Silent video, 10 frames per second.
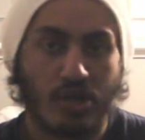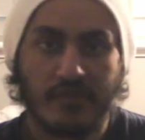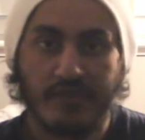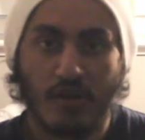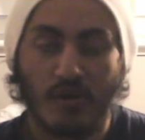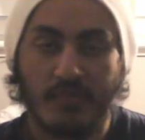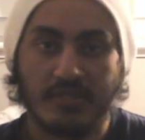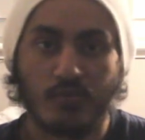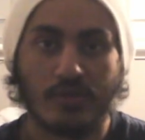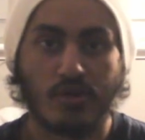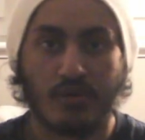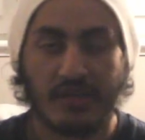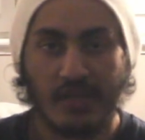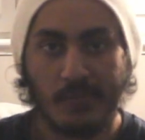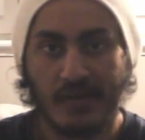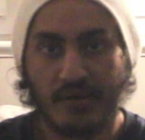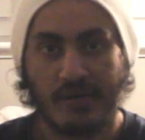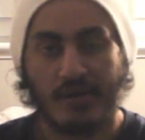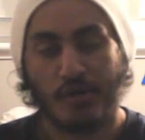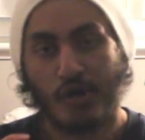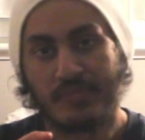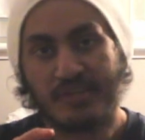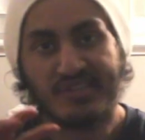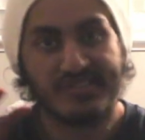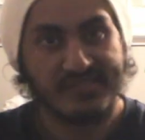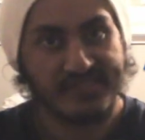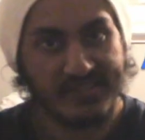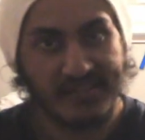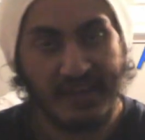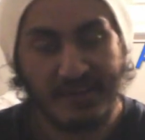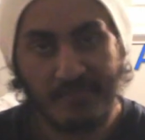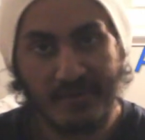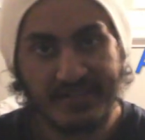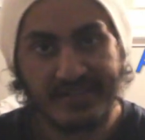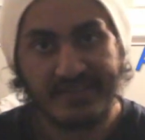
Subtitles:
lot of the comments were talking about accommodations in Edinburgh.